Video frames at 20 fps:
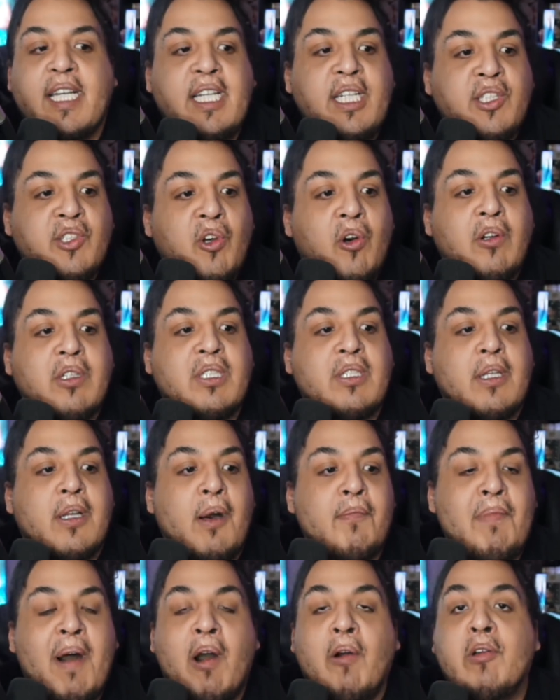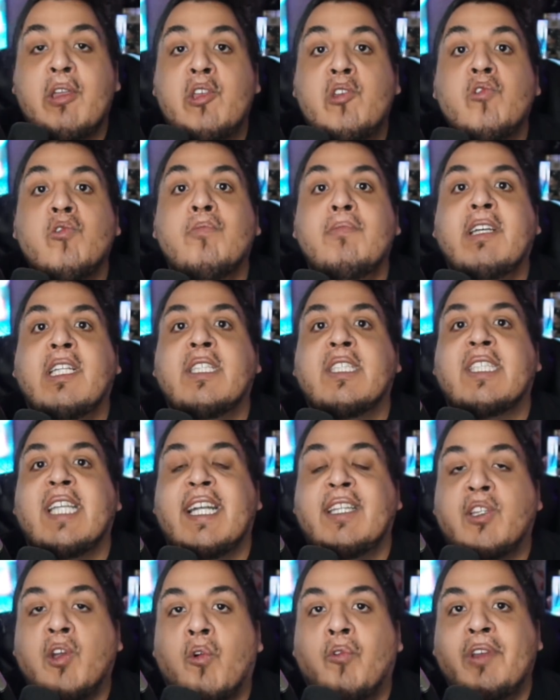Like, he talks about humans
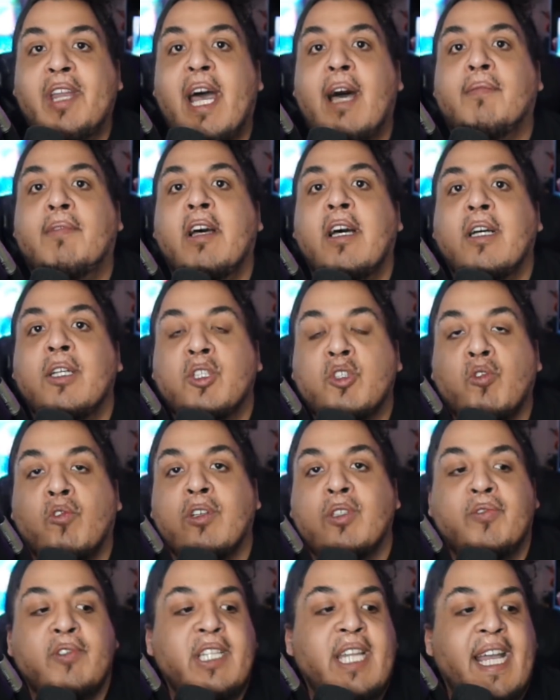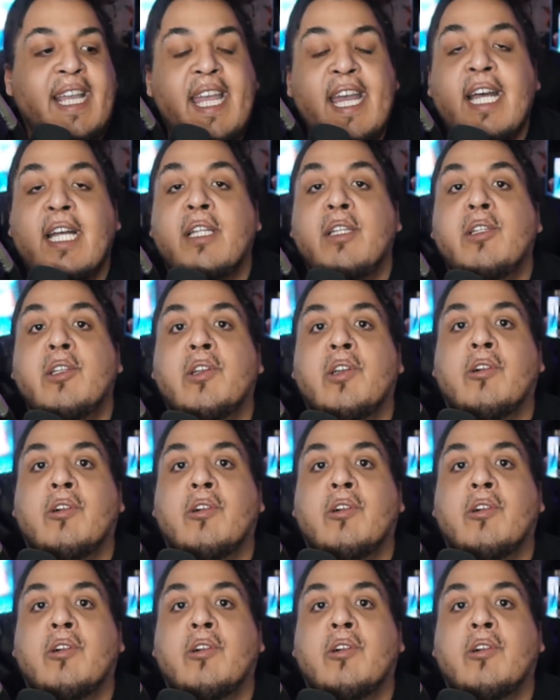that don't have sorcery, that can't, you